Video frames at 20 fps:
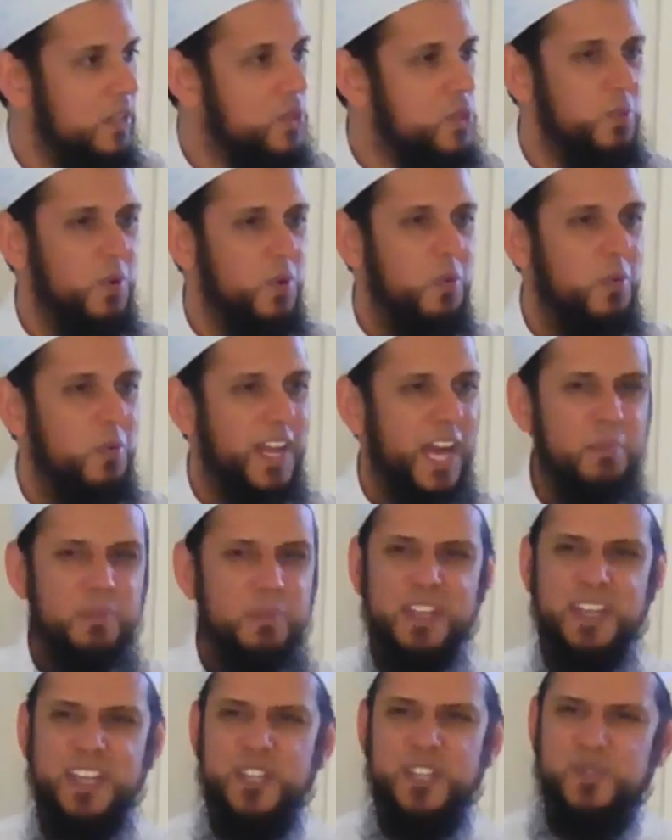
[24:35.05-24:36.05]
So what would
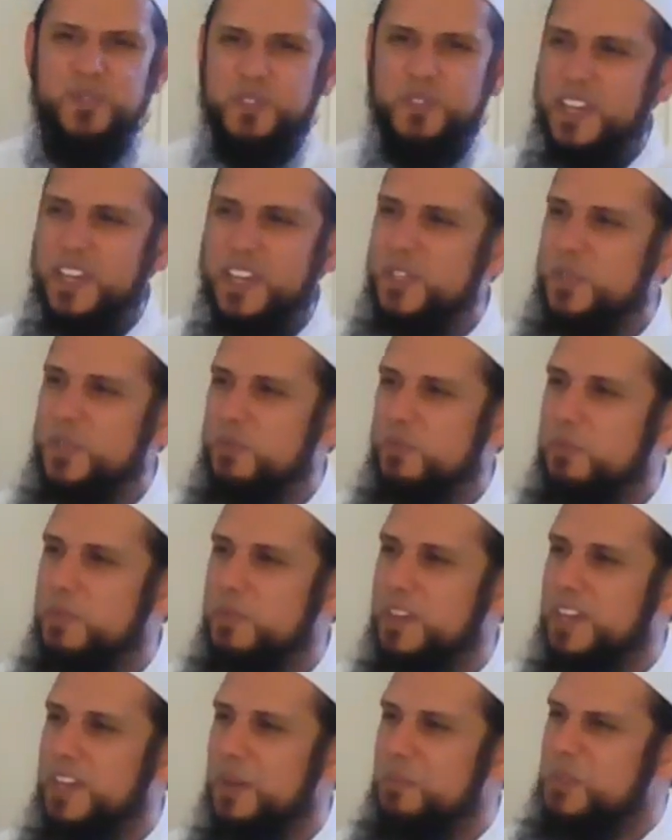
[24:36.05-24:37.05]
happen? His face would
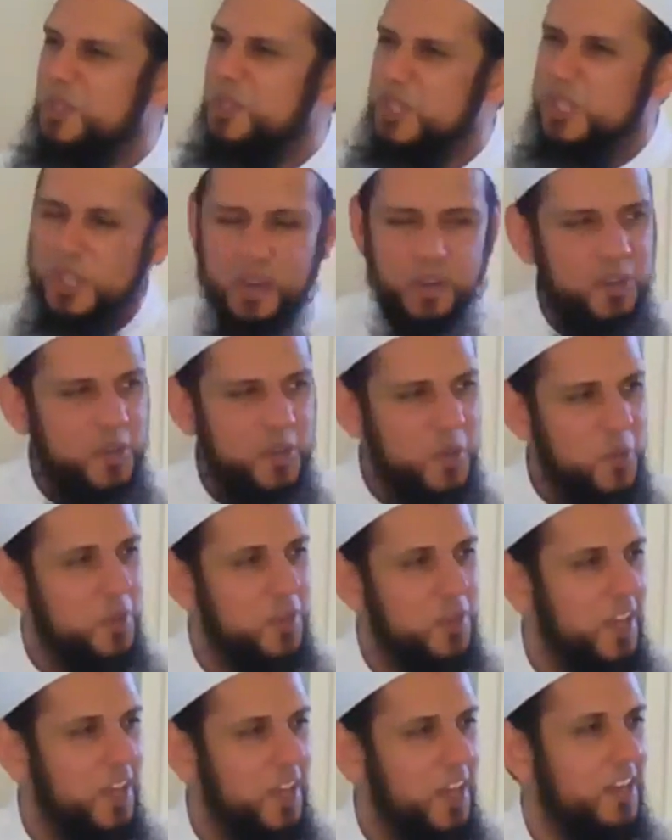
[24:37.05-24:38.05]
become dark
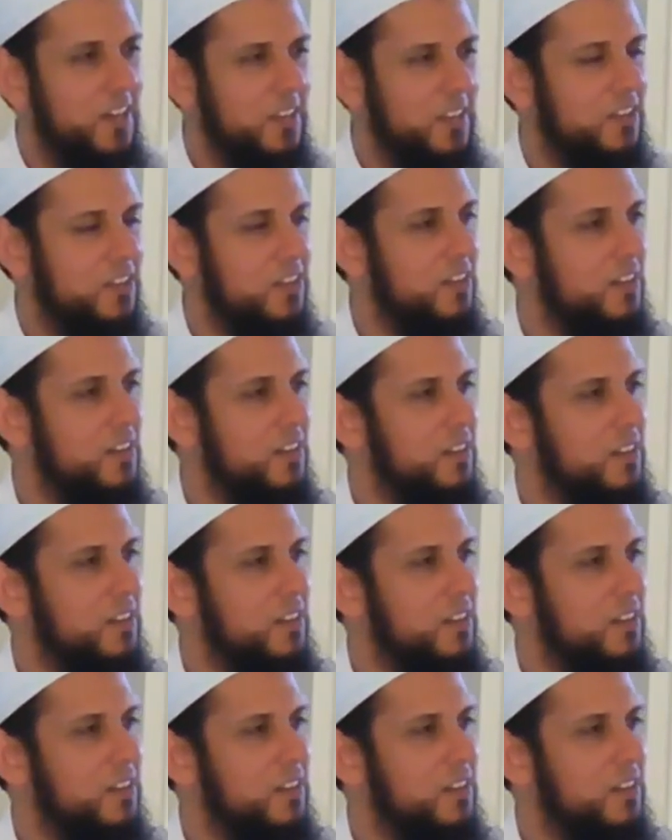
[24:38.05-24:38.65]
with anger.